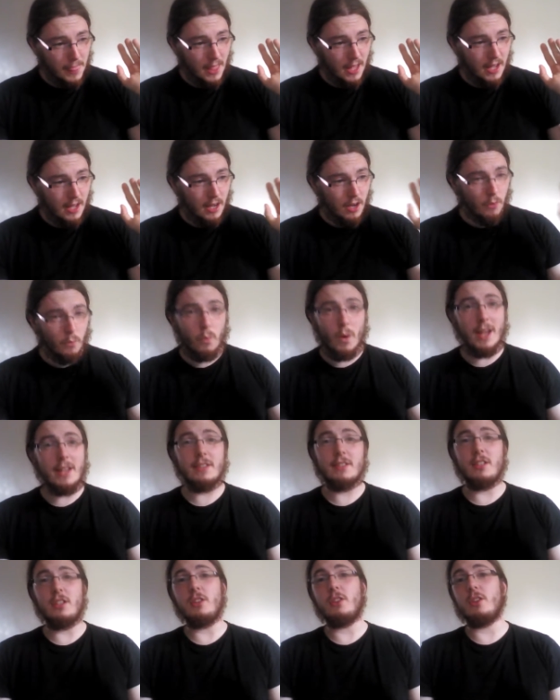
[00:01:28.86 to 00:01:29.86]
uh,
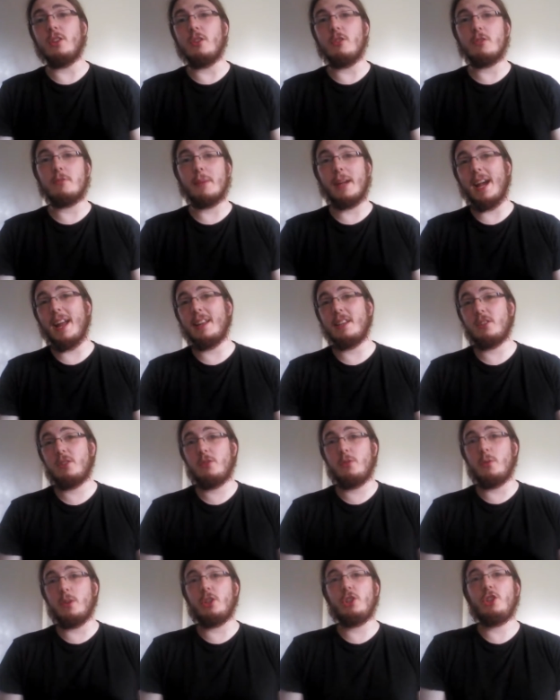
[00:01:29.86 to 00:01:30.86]
ways that you can use mechanics
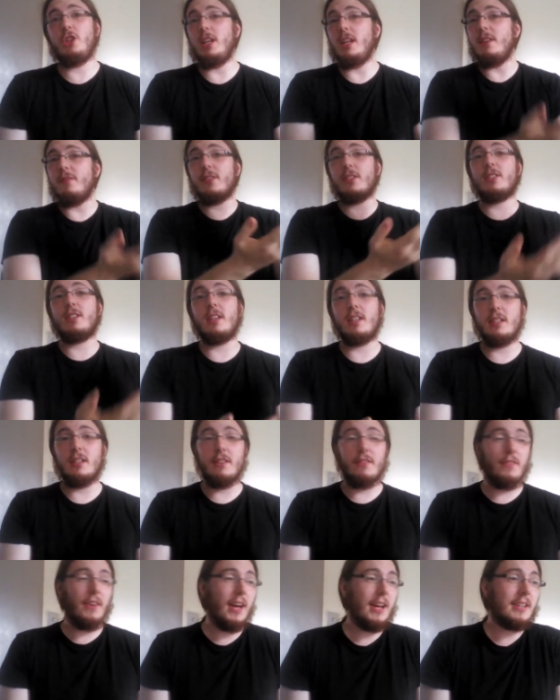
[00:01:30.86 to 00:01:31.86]
to achieve a certain
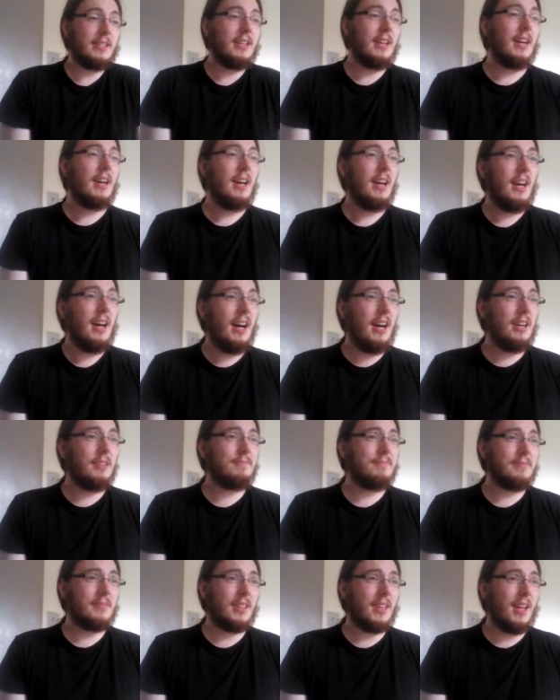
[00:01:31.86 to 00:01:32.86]
effect.
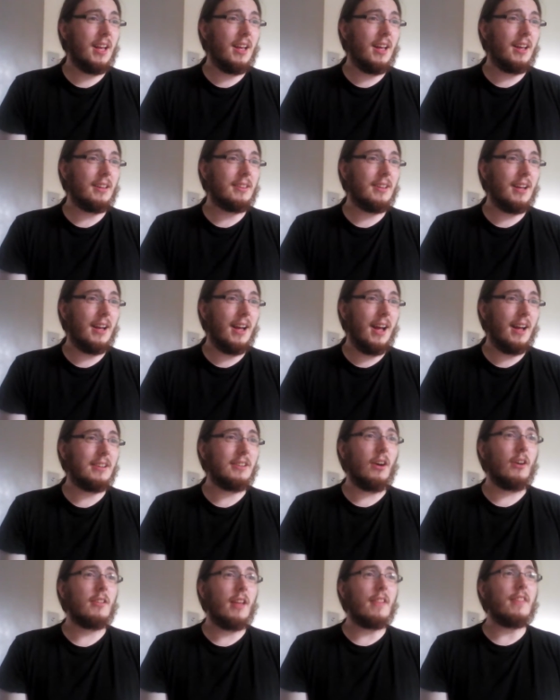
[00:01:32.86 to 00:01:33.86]
Um, I, I, don't
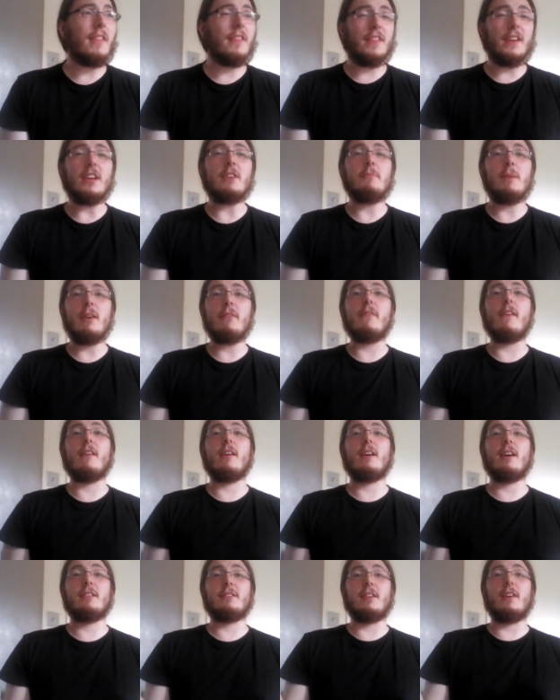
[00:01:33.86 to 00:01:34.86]
know. Think of me
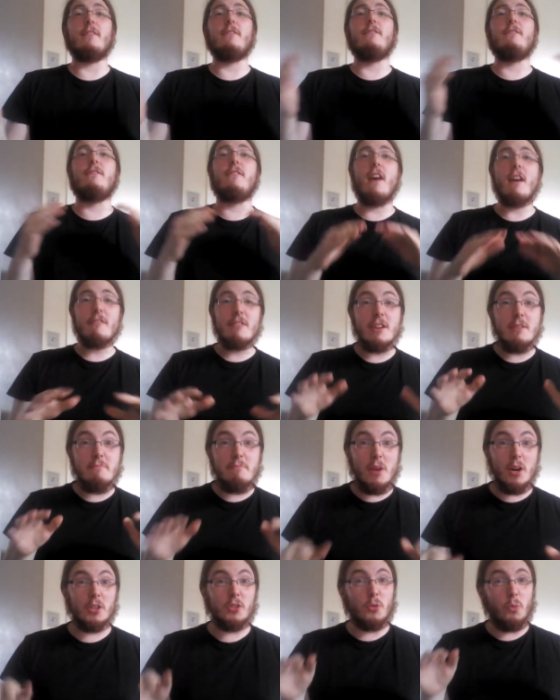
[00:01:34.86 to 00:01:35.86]
as a very
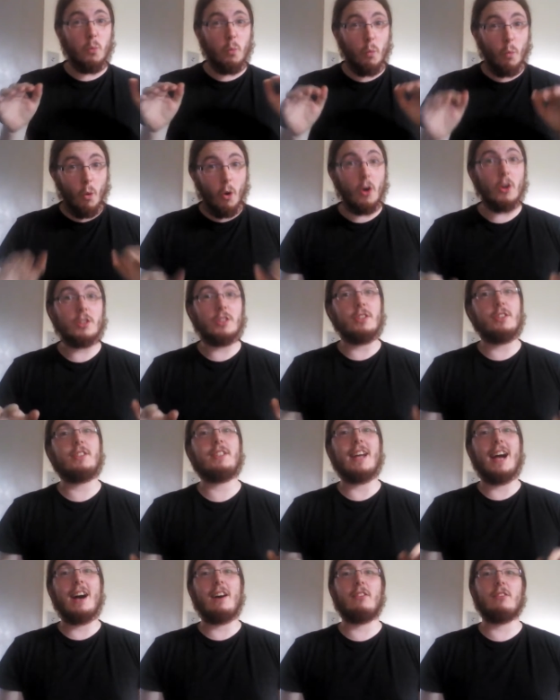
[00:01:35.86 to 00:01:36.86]
much watered
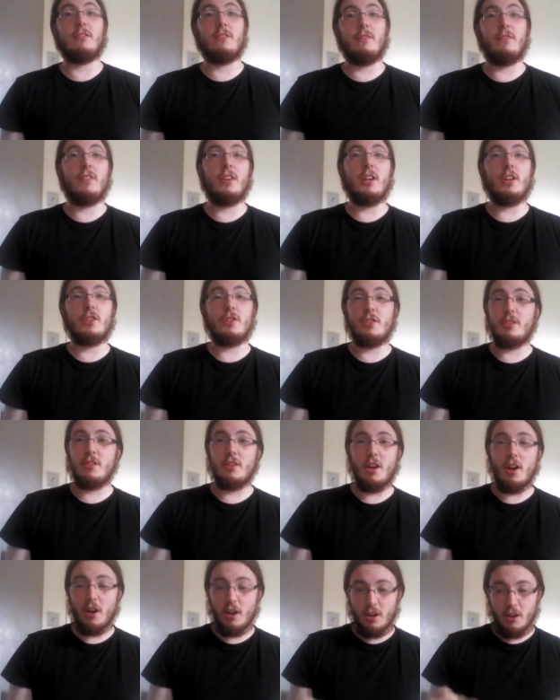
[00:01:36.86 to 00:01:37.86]
down version
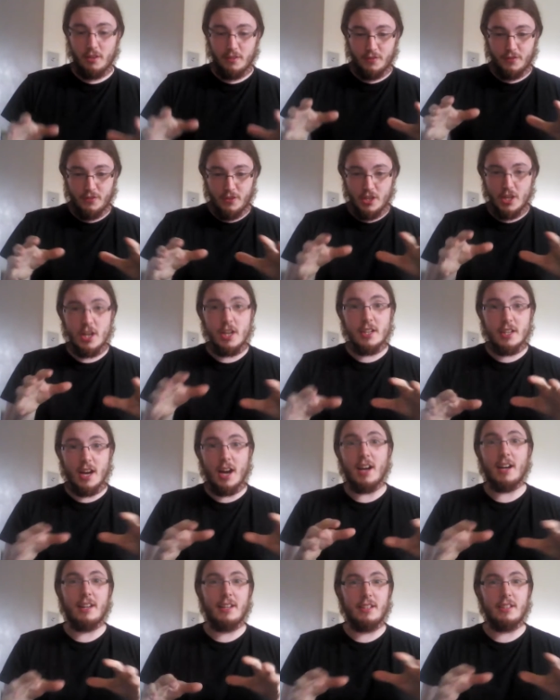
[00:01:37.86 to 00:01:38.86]
of
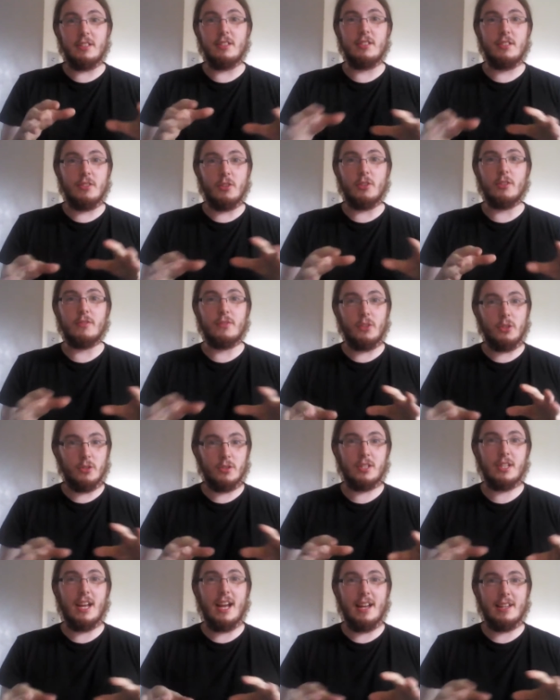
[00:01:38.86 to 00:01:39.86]
Nerdarchy and
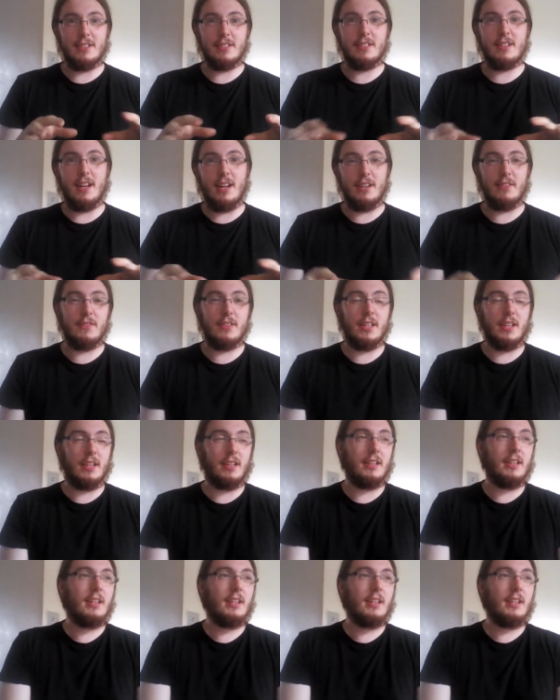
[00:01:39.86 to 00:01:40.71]
Dawnforged cast kind of thing.